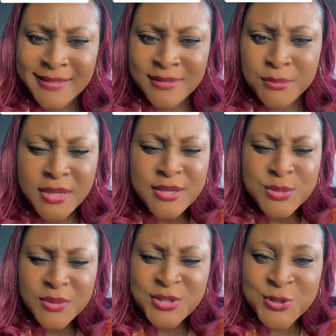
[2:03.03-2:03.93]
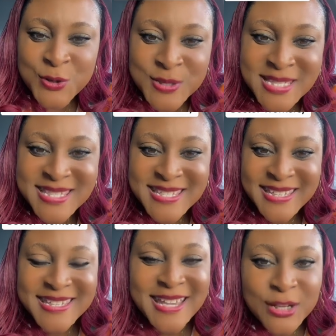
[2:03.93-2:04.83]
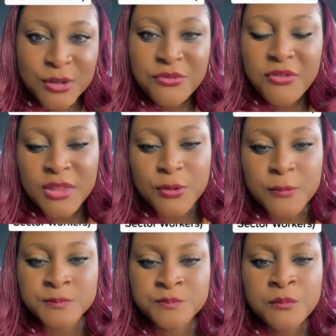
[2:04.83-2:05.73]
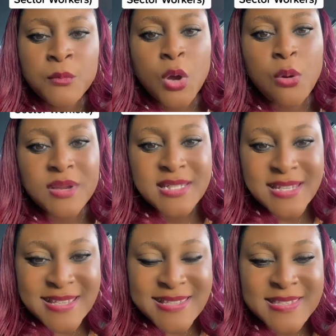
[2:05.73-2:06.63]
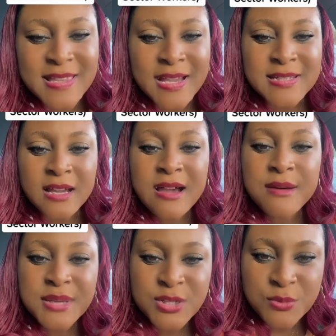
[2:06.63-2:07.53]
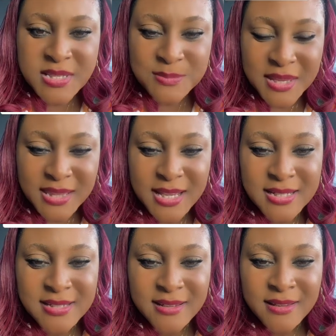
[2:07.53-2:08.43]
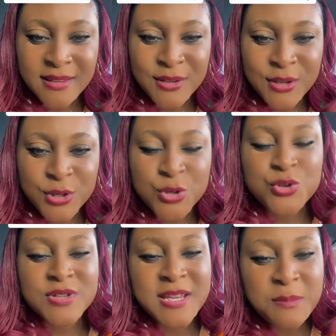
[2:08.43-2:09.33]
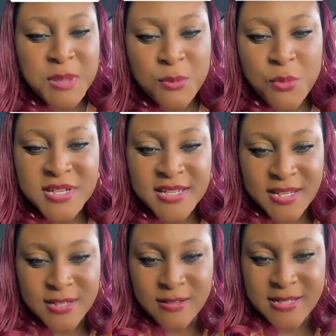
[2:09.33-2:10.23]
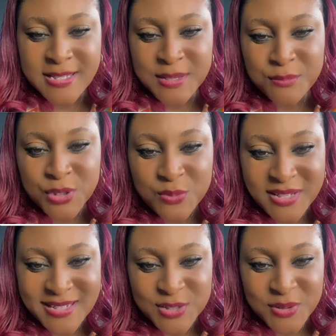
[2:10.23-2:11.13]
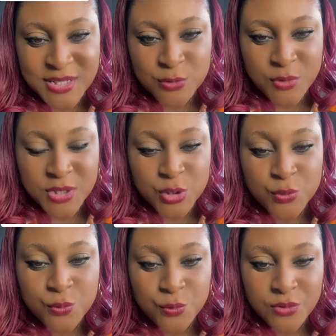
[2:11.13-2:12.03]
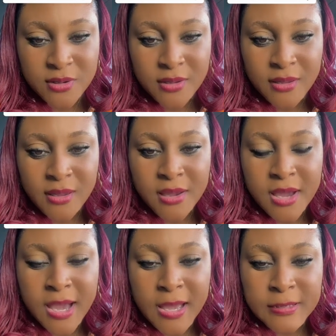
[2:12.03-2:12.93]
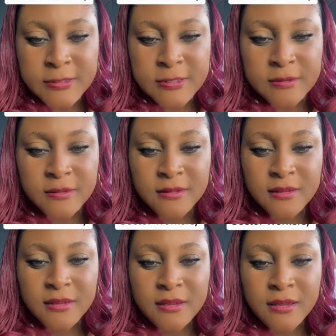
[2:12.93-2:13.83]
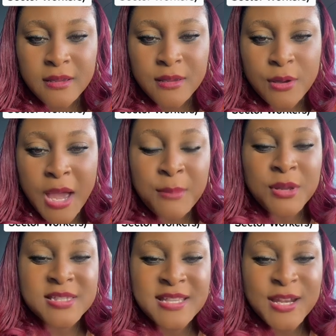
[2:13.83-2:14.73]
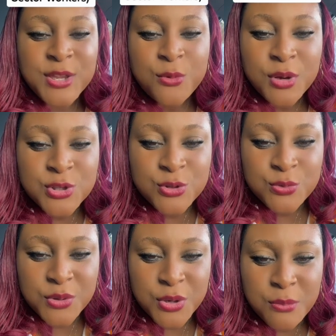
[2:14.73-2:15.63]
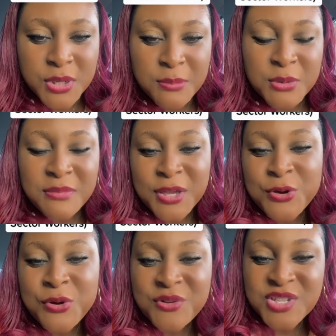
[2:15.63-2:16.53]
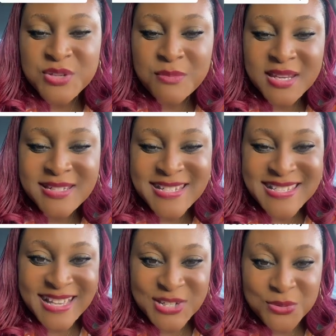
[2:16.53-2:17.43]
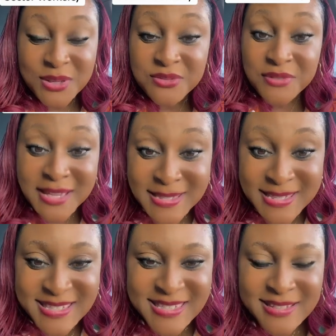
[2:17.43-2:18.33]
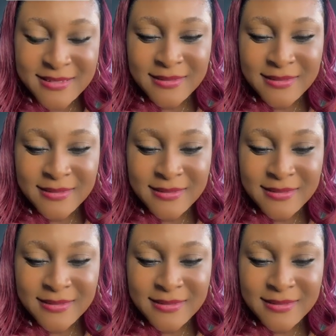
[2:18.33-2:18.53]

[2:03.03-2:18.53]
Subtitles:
because we just cannot fathom how it is that a comment was made that you should tell people what you get on December 20, 2022. And I'm not telling you what to do with your money, but my encouragement is that you invest.